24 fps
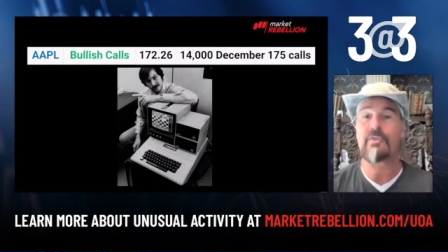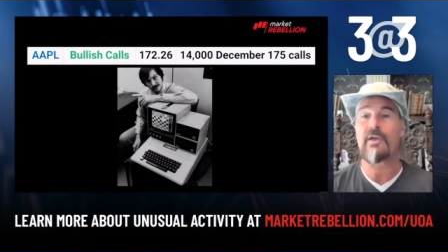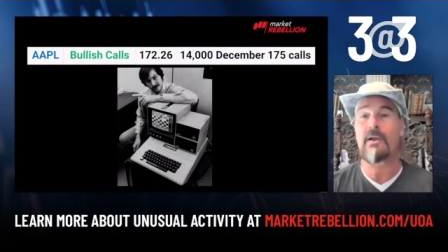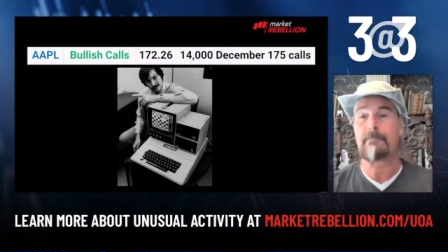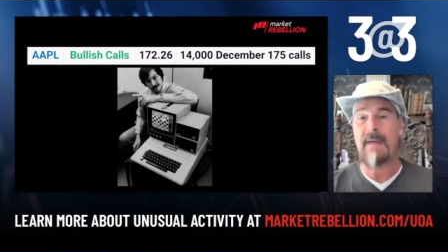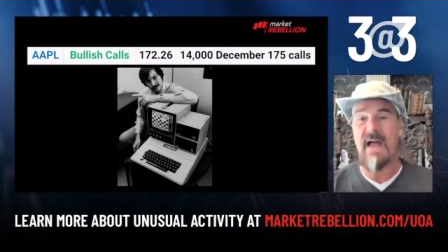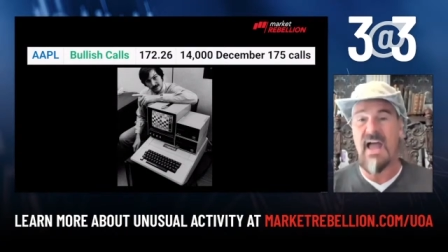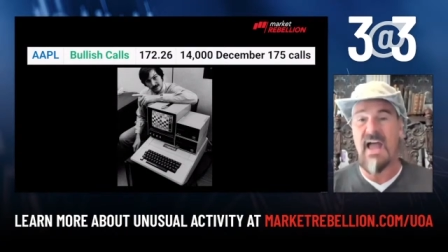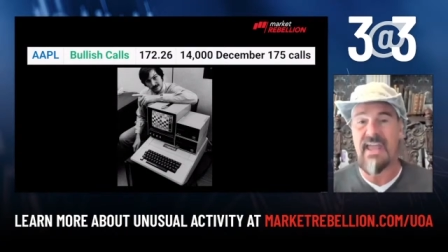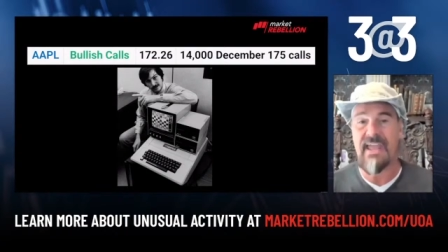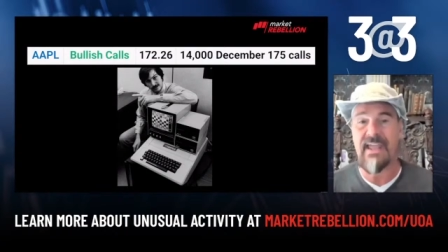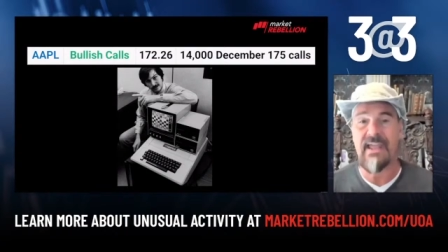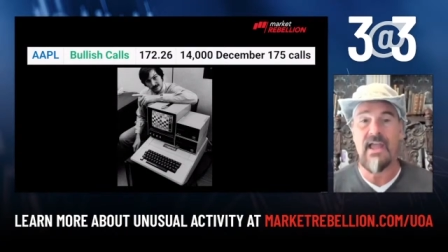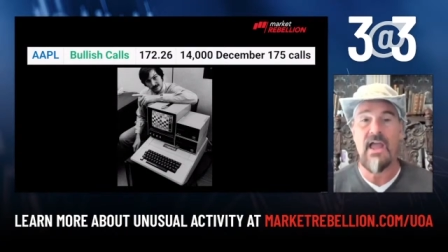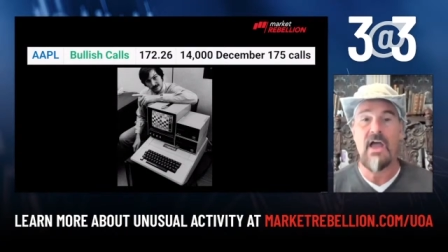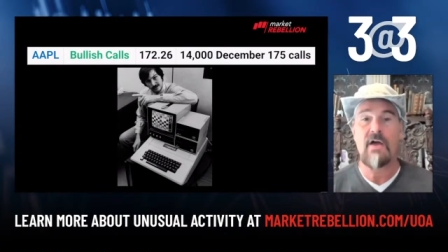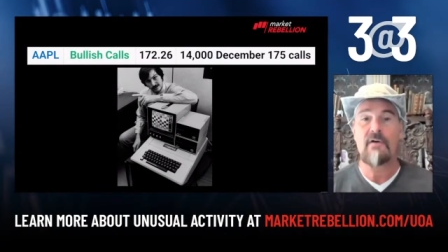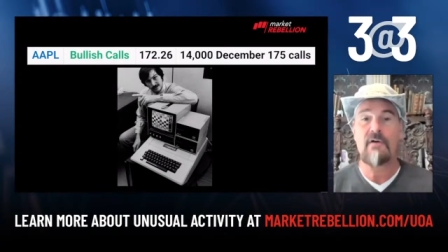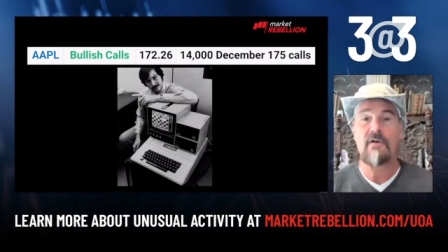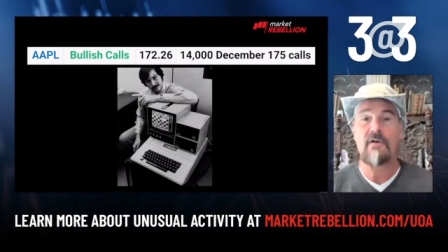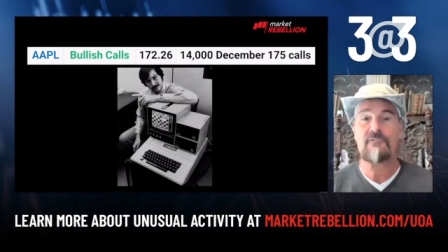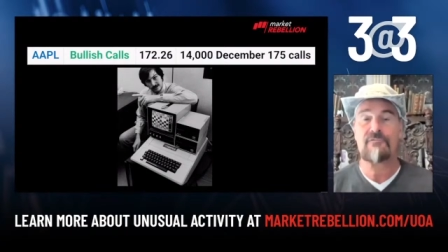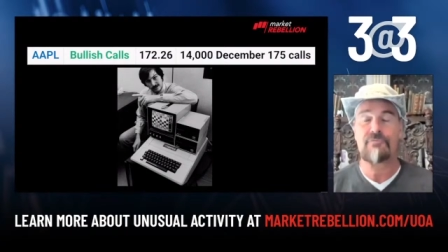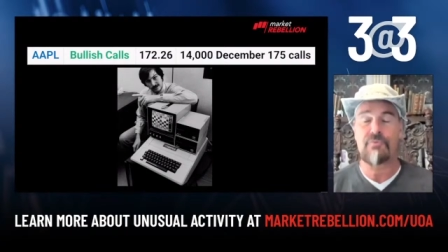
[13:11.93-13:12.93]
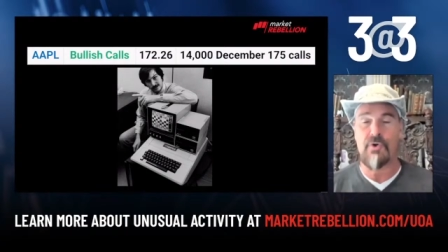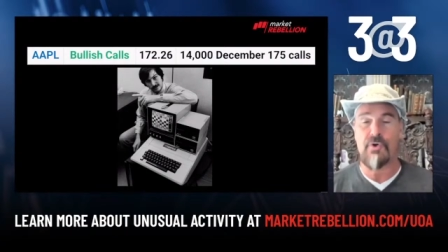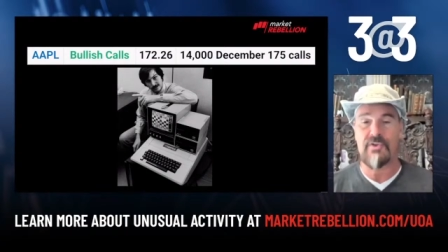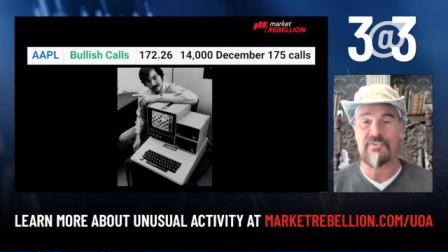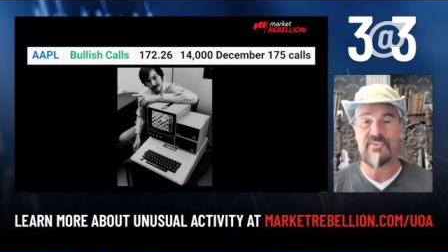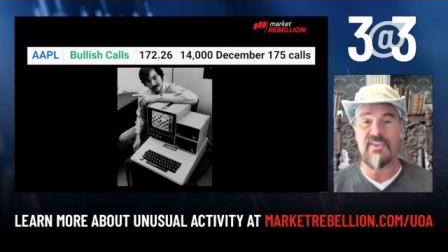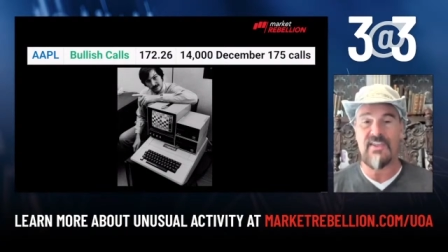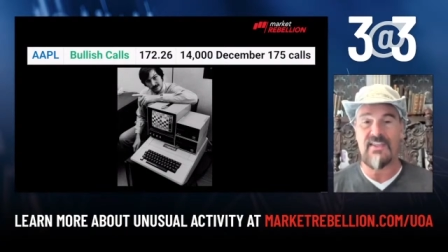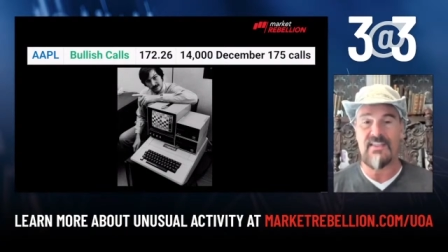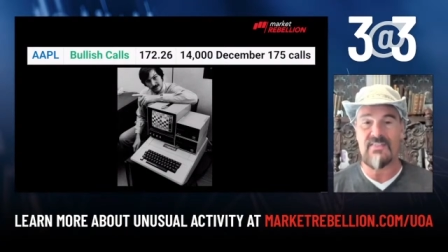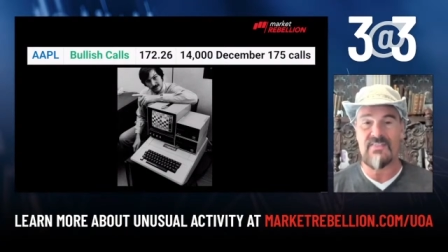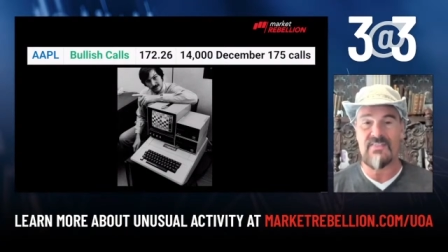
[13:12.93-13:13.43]
They're buying
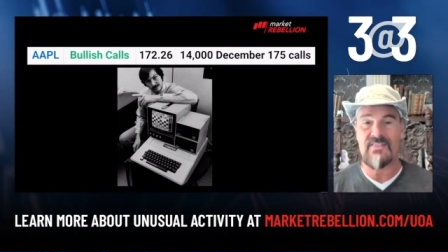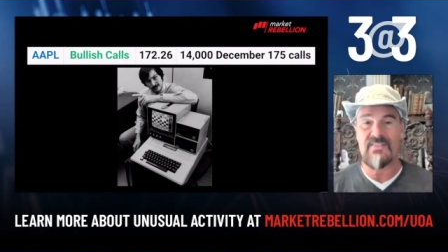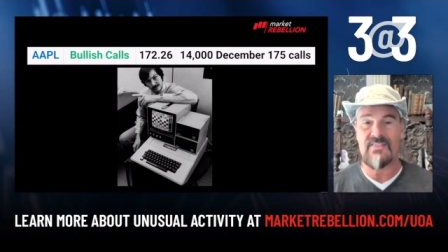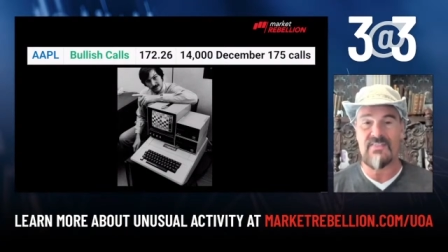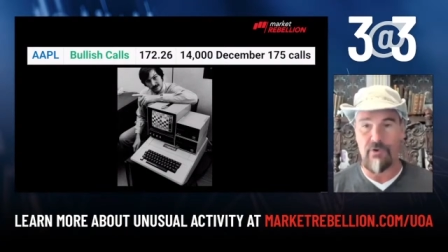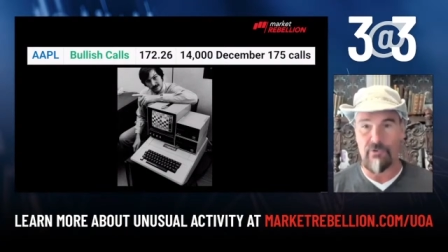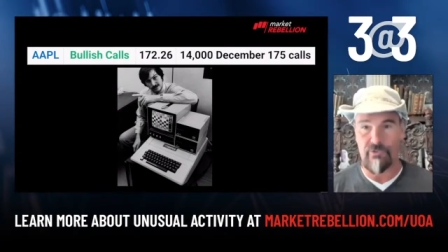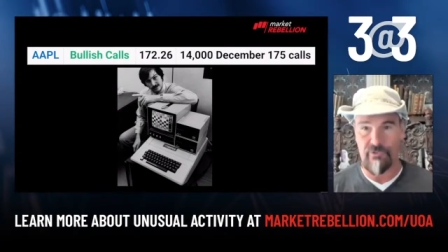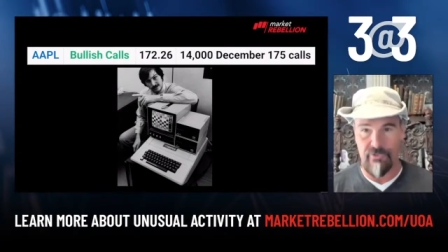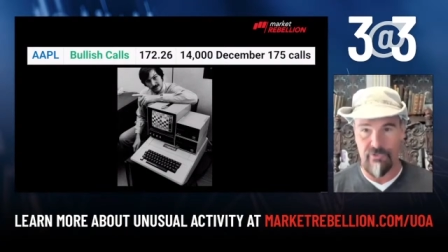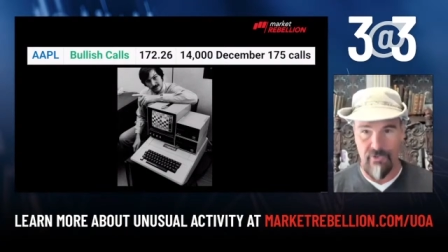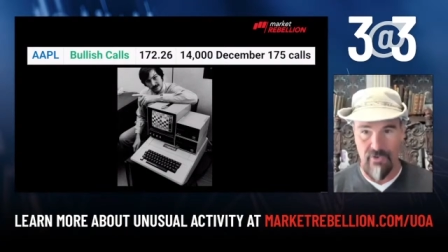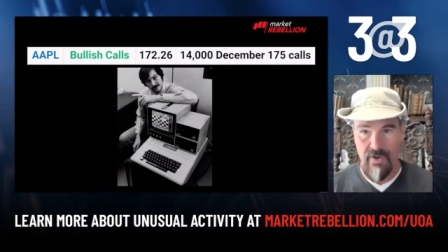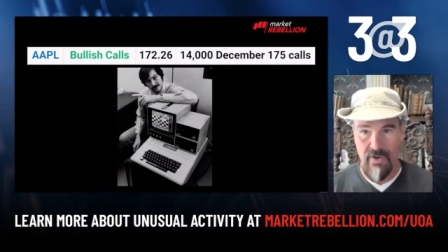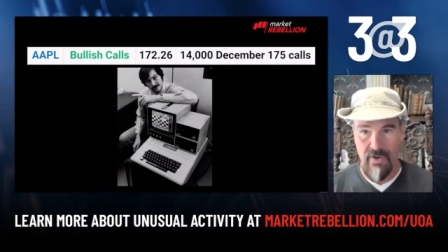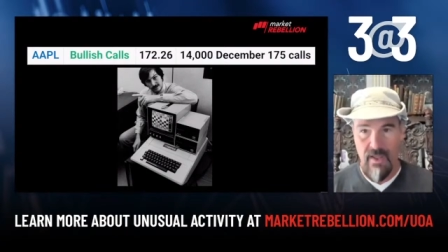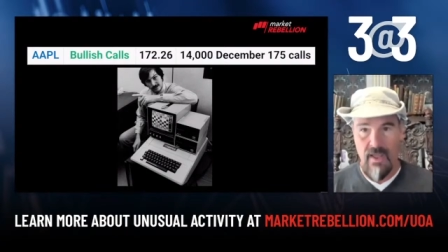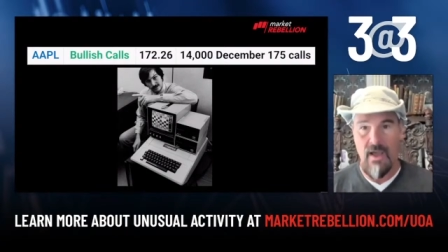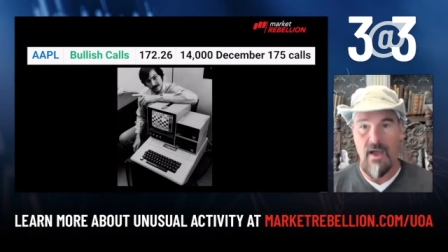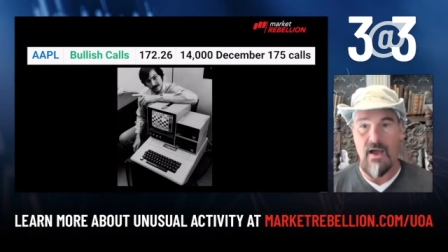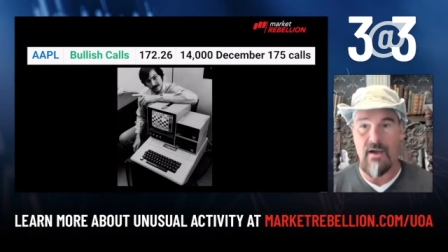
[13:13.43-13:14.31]
14,000